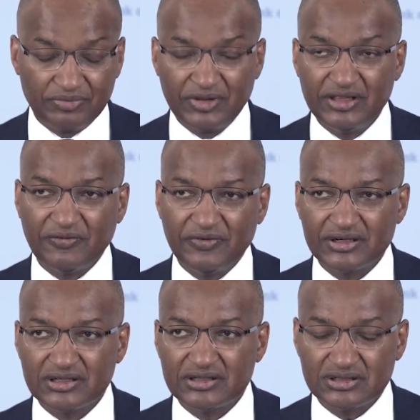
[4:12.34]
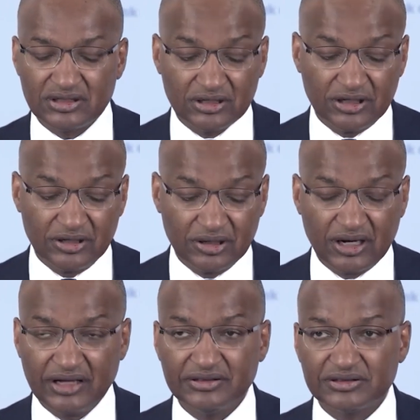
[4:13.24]
the various
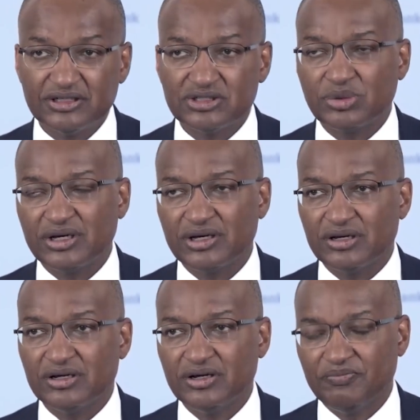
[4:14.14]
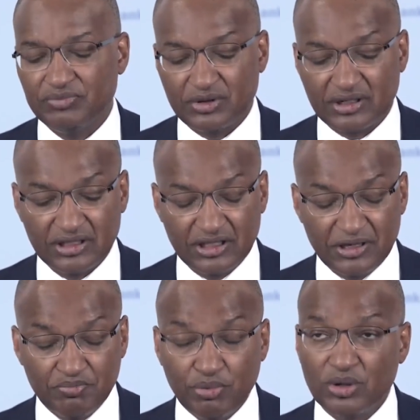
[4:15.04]
countries where, or rather the
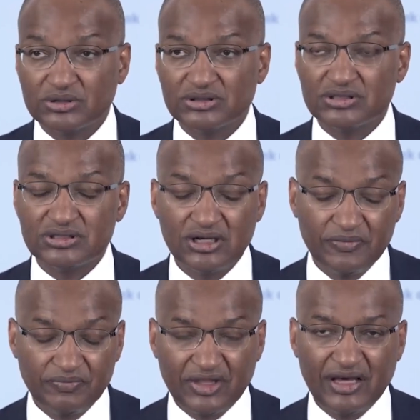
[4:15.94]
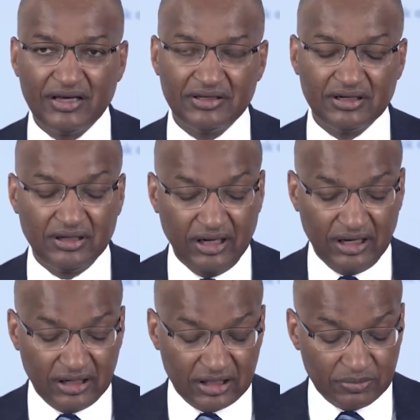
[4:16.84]
importers, Kenya
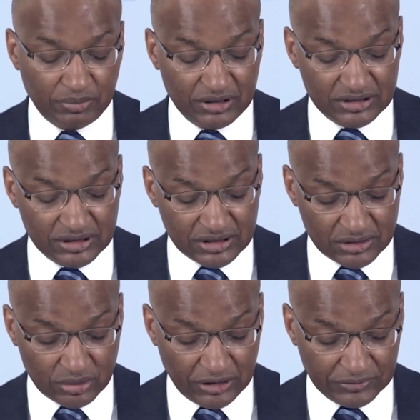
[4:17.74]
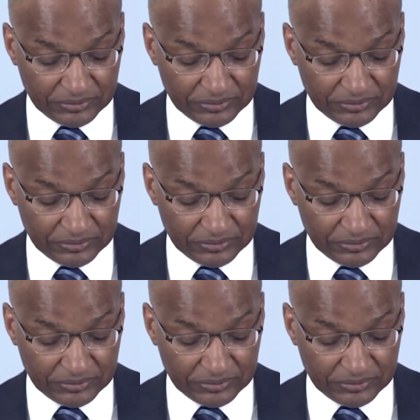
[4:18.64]
and other places as well.